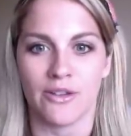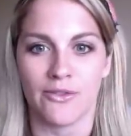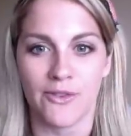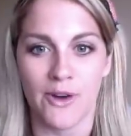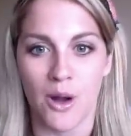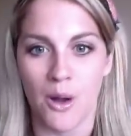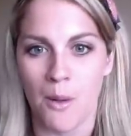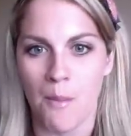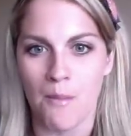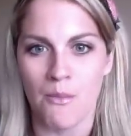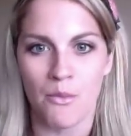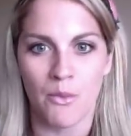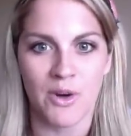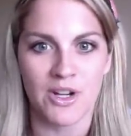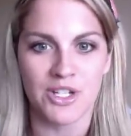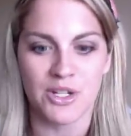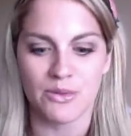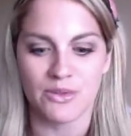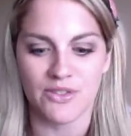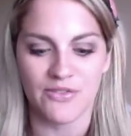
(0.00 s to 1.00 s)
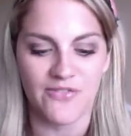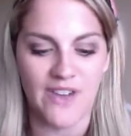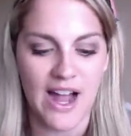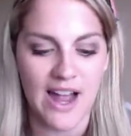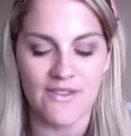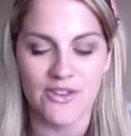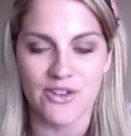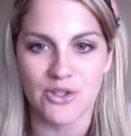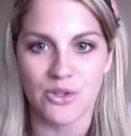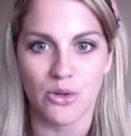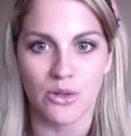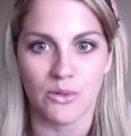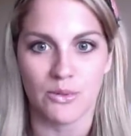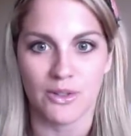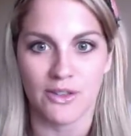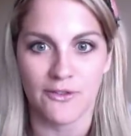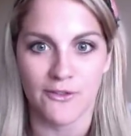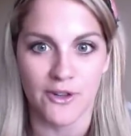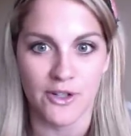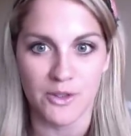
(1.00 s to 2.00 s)
from when she was 5 years old when
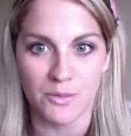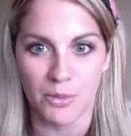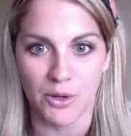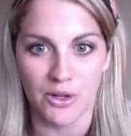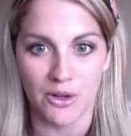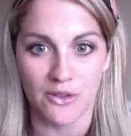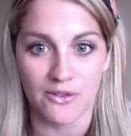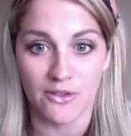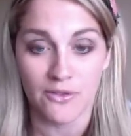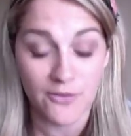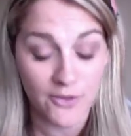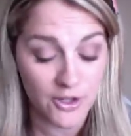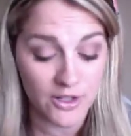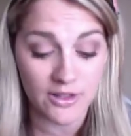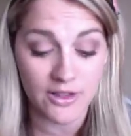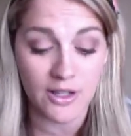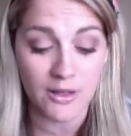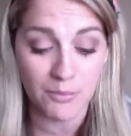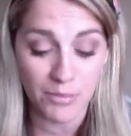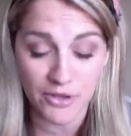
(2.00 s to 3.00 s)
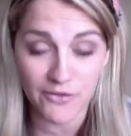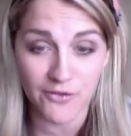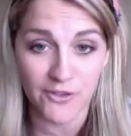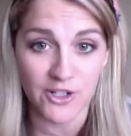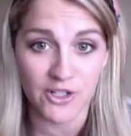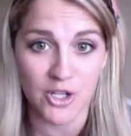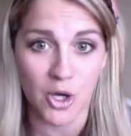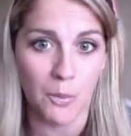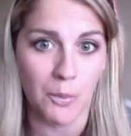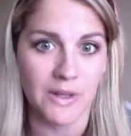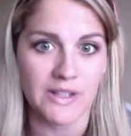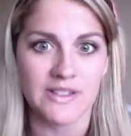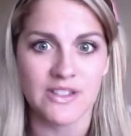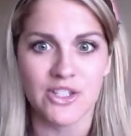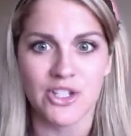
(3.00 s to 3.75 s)
the book first opens,